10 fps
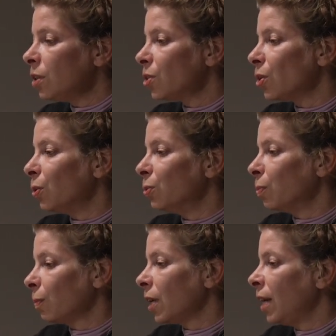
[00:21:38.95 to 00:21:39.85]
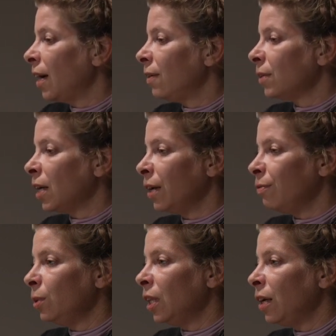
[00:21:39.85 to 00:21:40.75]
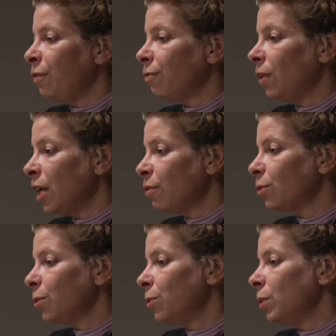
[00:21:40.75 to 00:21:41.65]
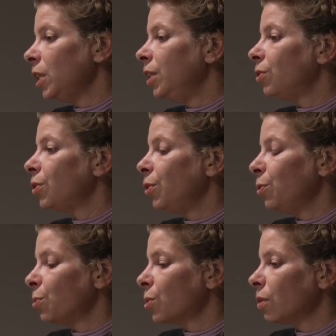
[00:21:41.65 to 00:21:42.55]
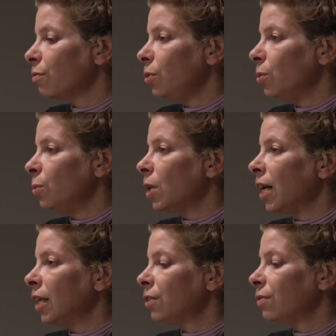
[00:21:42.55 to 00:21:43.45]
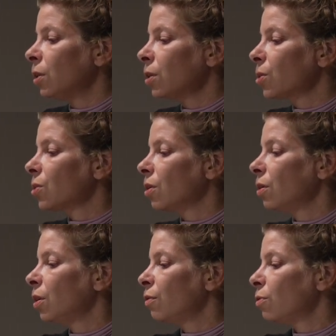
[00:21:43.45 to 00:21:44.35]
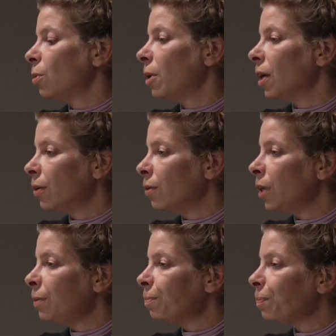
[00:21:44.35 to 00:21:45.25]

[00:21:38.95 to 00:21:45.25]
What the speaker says: So now I would love to introduce a few artworks from Hungary.